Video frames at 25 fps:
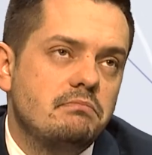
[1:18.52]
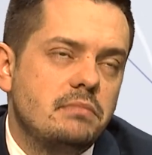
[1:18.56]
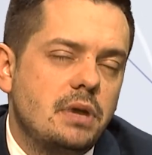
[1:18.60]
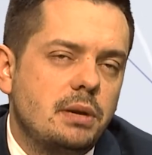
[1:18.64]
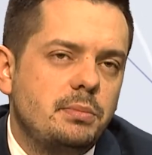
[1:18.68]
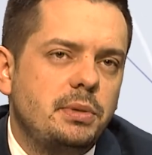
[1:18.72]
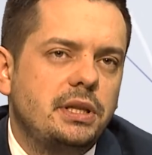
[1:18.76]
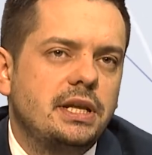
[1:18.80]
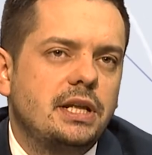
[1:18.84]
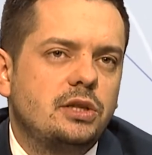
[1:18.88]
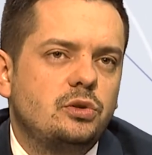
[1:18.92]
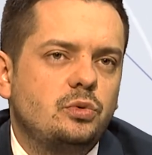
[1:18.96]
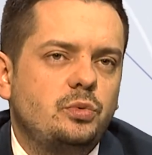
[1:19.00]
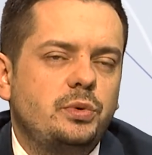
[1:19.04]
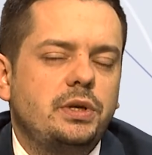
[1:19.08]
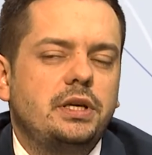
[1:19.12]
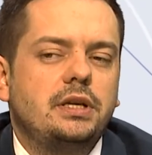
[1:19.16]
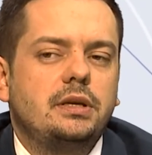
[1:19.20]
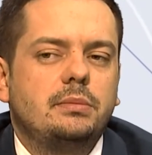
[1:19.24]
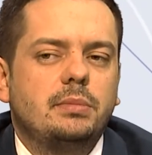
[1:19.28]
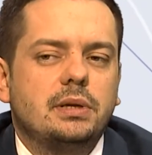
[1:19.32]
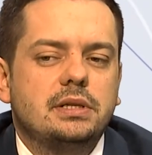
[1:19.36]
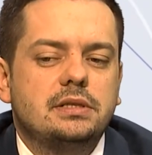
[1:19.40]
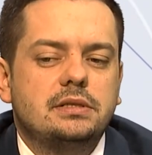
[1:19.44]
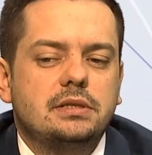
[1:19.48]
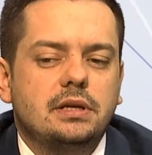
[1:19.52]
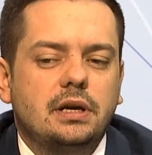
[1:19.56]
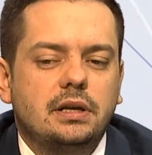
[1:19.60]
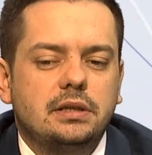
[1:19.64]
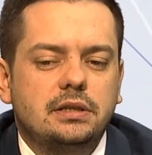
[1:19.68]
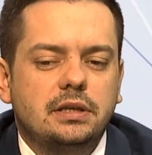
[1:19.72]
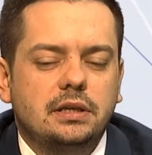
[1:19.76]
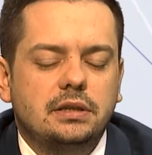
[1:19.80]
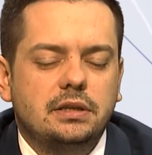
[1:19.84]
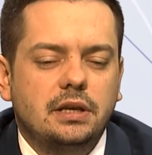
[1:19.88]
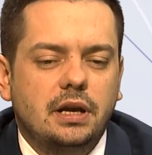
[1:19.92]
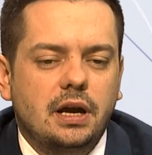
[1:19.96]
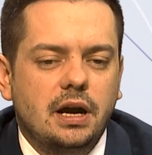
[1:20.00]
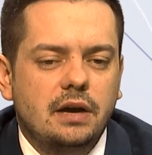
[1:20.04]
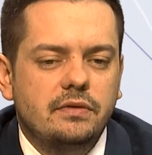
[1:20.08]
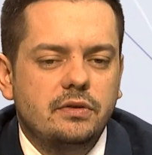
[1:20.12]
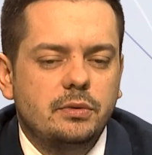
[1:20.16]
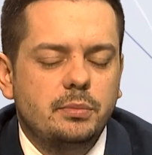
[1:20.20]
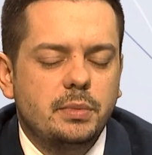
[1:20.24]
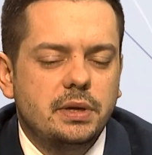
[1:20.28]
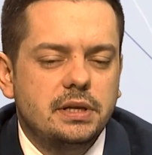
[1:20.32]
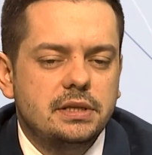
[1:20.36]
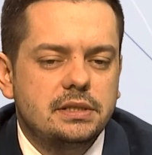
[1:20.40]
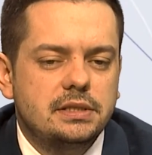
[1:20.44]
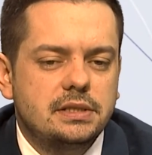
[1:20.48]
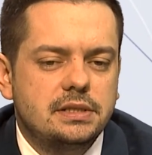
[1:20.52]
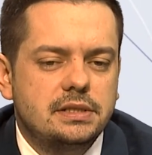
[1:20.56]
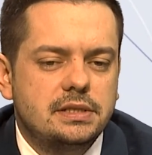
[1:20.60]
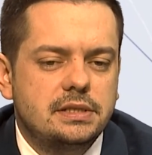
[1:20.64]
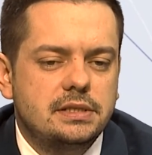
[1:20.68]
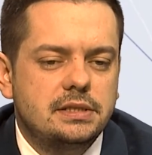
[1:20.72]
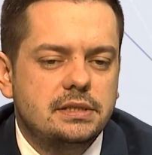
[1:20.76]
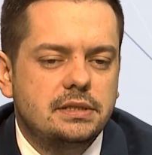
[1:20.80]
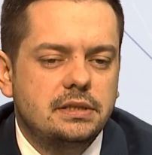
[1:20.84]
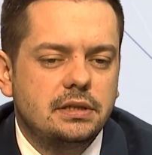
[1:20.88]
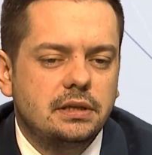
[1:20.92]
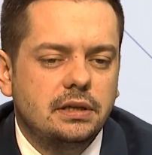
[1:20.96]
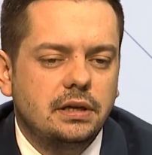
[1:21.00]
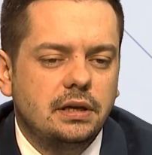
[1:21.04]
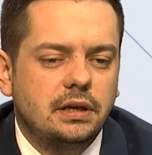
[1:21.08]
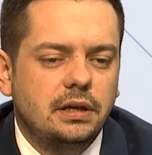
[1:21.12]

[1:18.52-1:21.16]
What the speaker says: maybe not we, but the government is